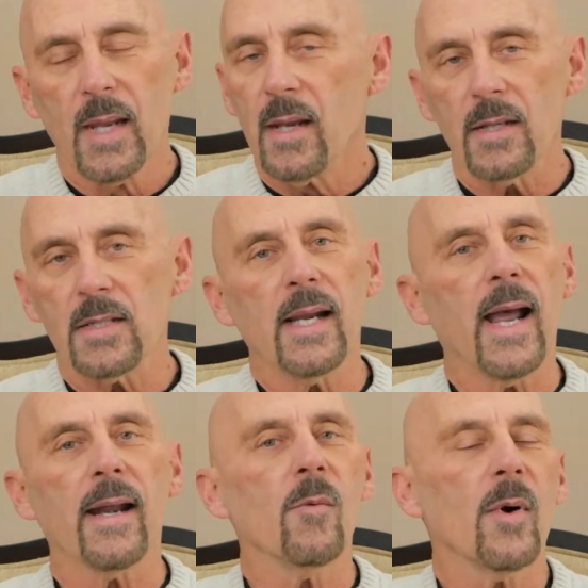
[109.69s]
You see,
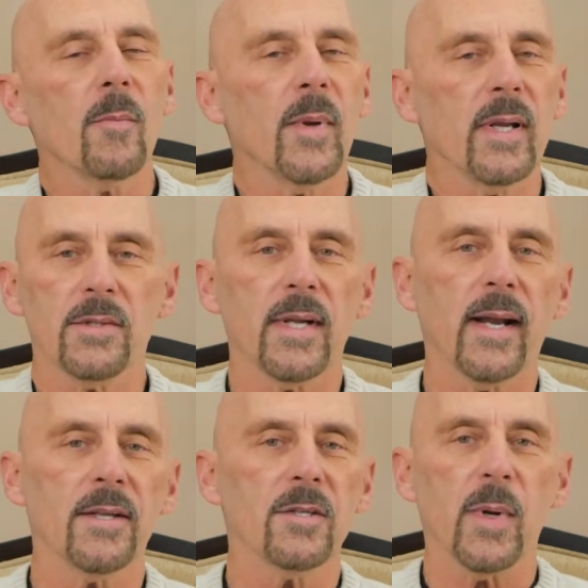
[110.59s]
I didn't want to be a jet
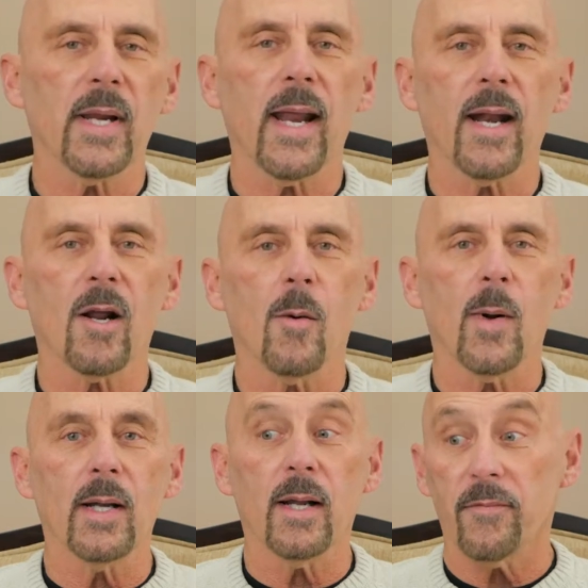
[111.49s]
engine mechanic all
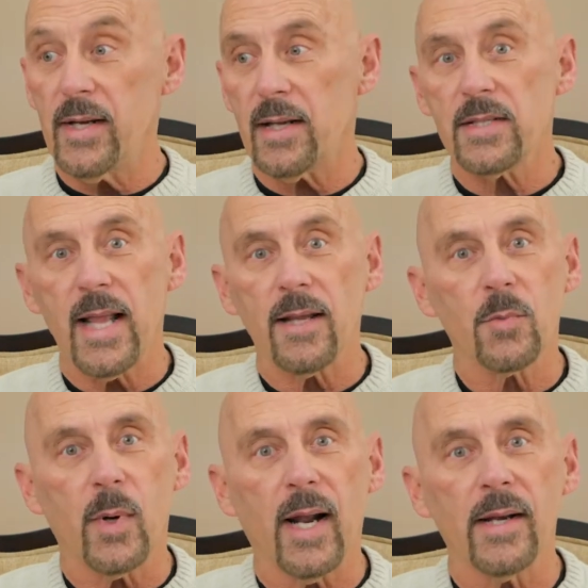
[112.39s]
my life. Yes, that's
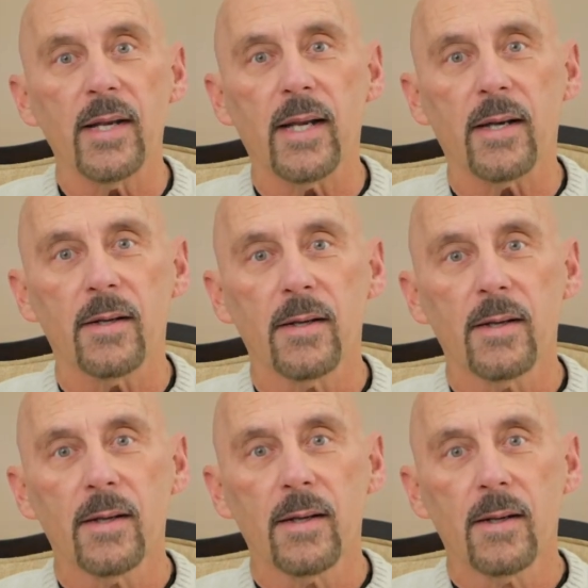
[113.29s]
what I did.
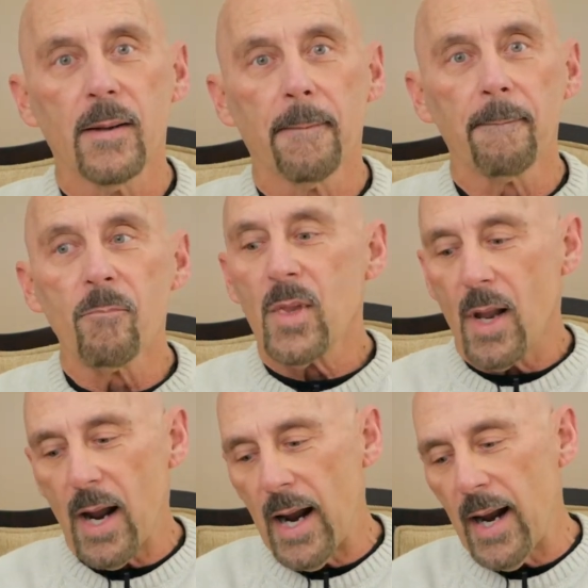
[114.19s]

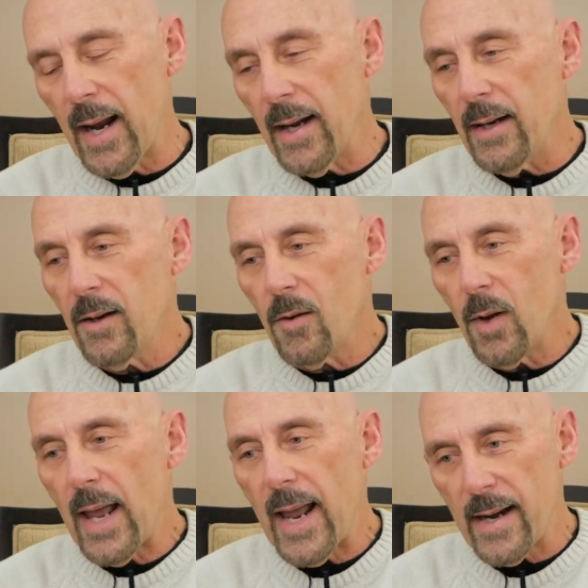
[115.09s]
I
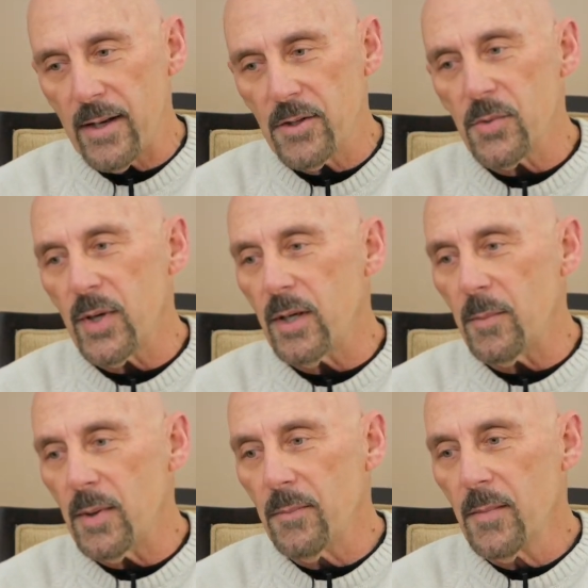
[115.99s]
had a
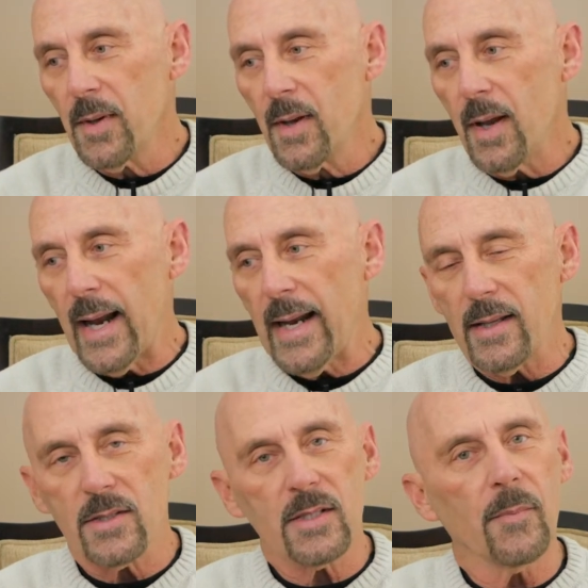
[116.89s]
dream. I
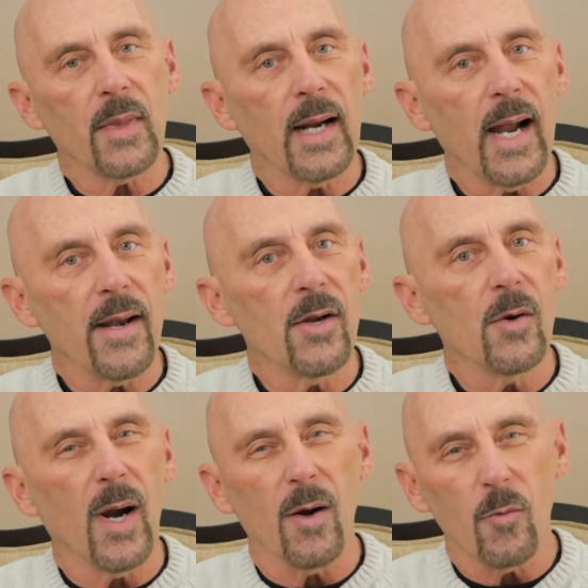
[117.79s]
had something I
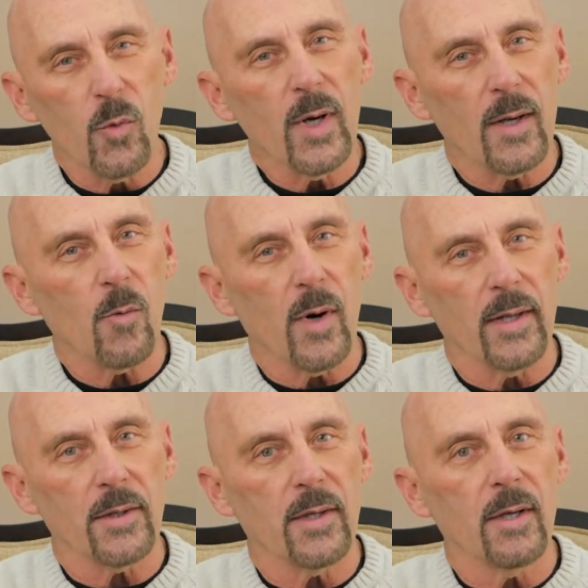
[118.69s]
knew I really
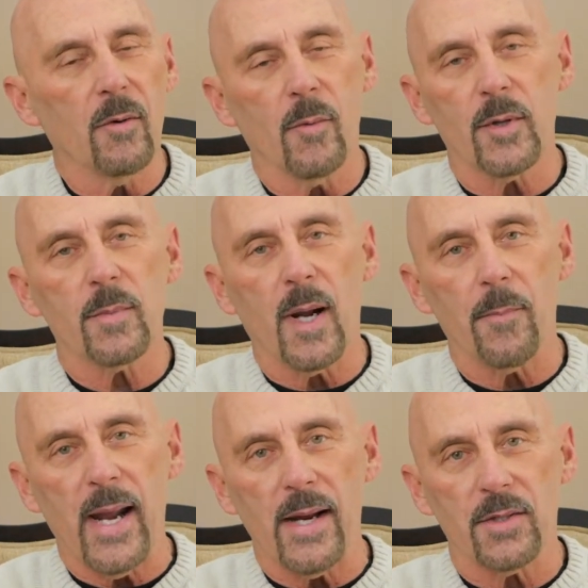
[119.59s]
wanted to do. It was my
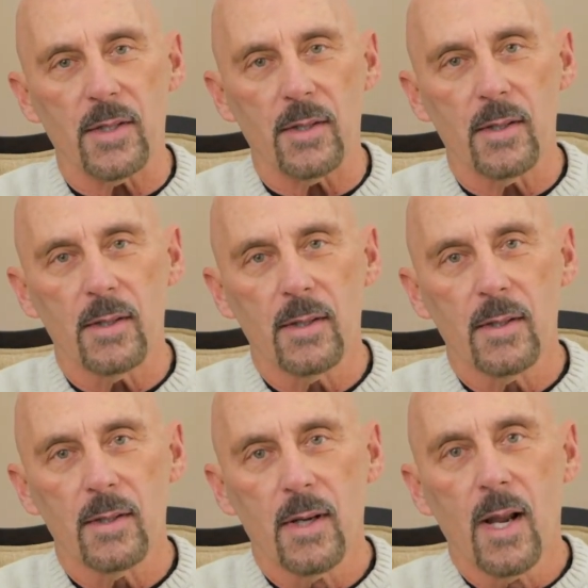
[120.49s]
passion.
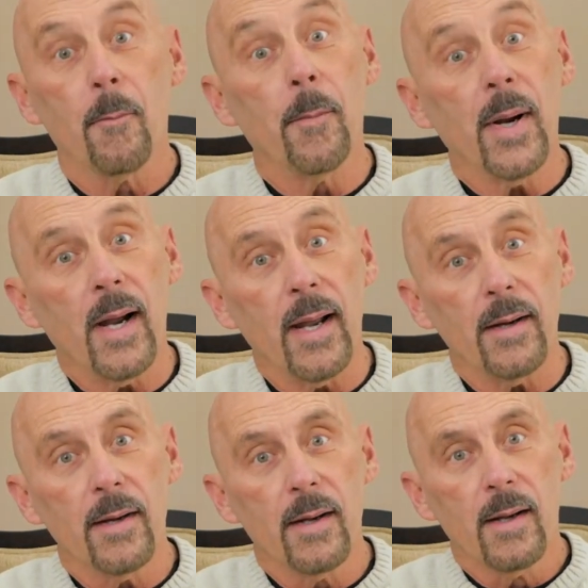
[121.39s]

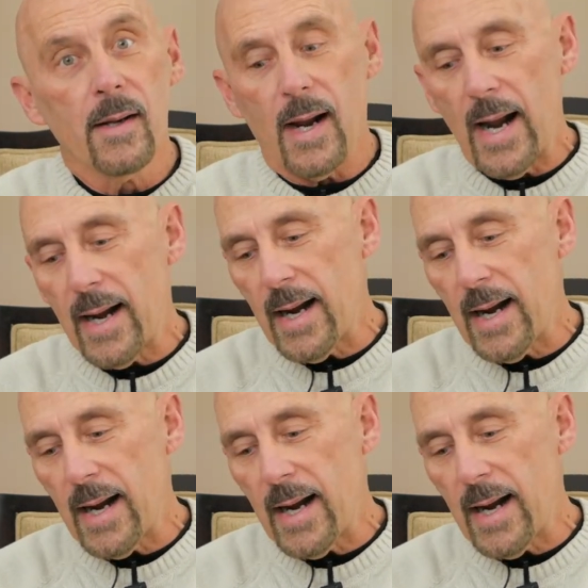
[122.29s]
But I